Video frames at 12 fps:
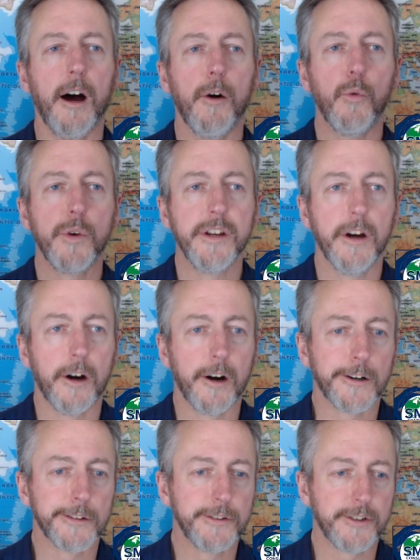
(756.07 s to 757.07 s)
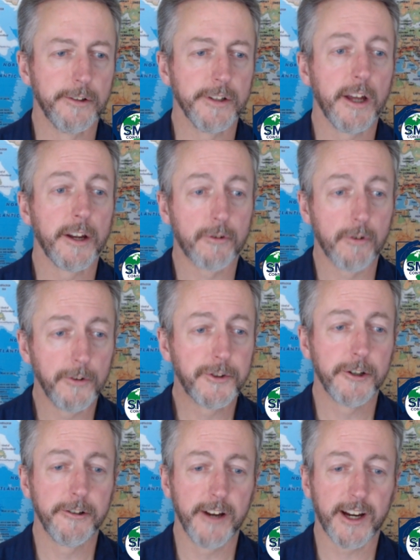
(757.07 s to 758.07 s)
we are certainly on a growth
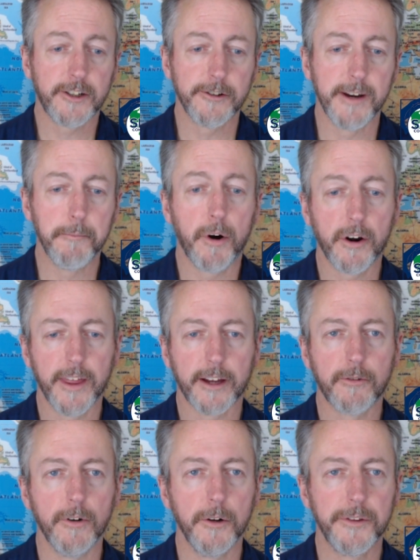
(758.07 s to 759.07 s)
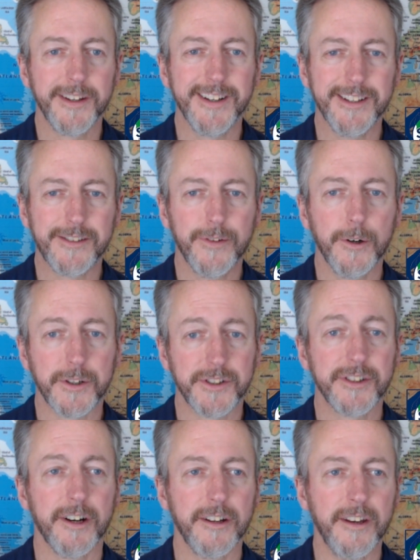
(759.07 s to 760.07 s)
trajectory, and part of that growth is
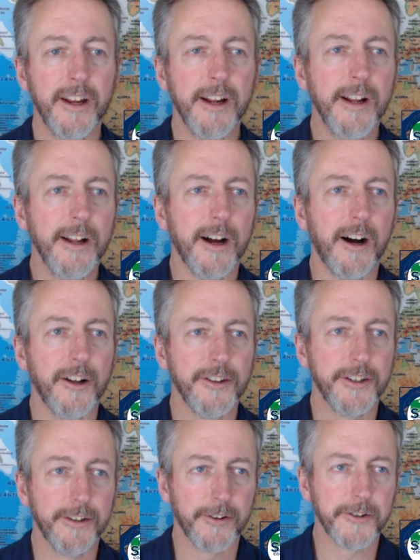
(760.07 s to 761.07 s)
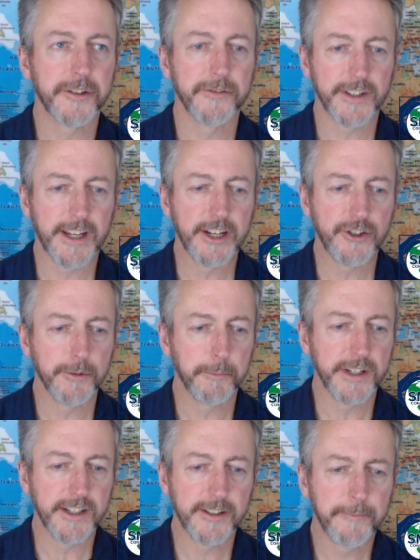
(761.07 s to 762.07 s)
focused on the diversification
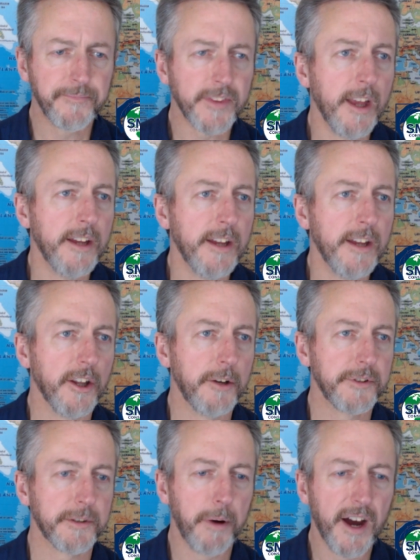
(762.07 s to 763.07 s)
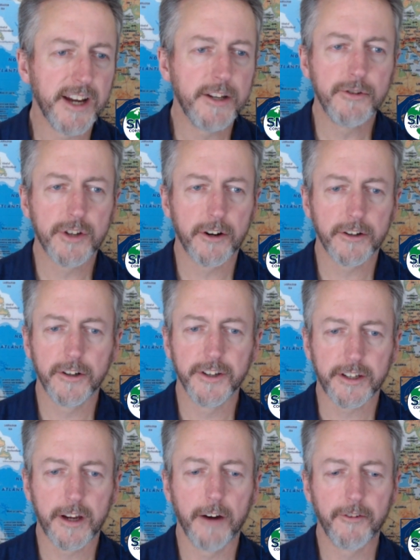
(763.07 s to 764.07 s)
piece. So there was a Pi News article
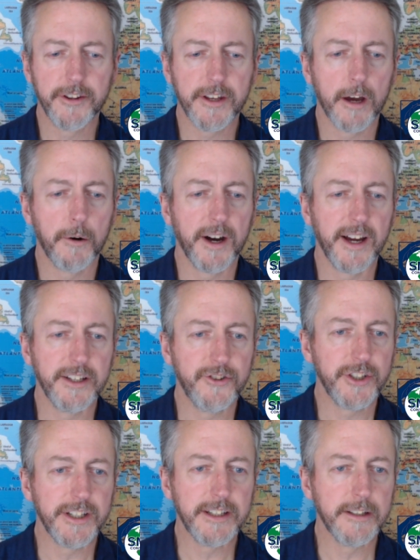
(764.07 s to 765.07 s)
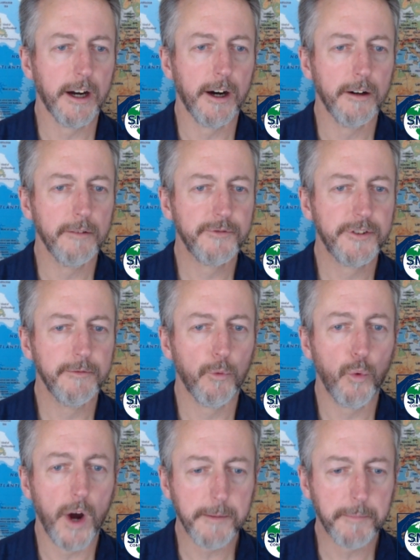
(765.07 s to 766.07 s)
that covered the OIEG
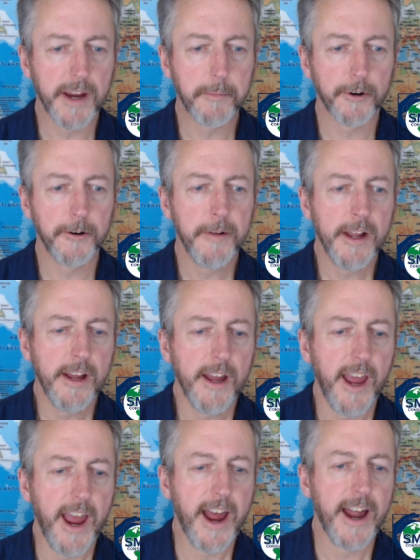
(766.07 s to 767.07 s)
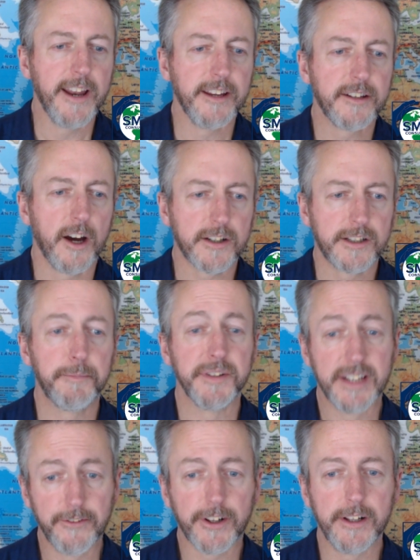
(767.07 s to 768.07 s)
white paper, and it talks
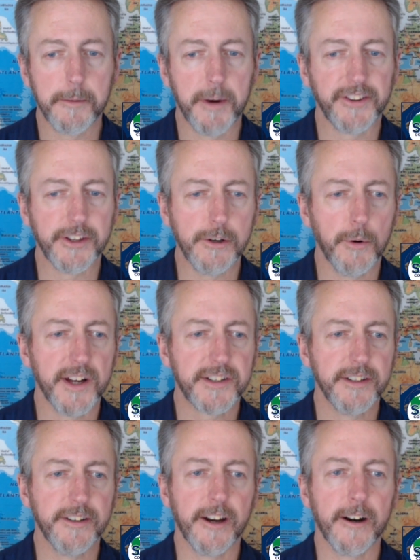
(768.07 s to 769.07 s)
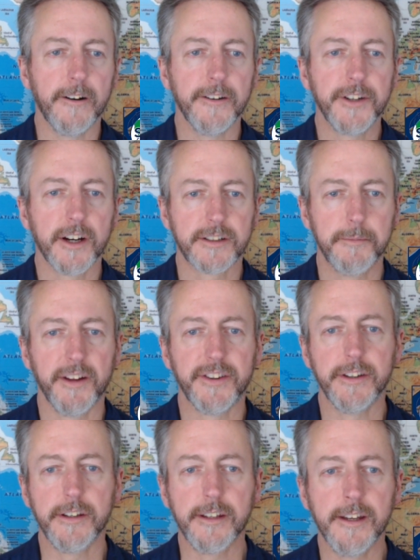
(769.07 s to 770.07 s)
specifically about the U.S. in there, and talks about the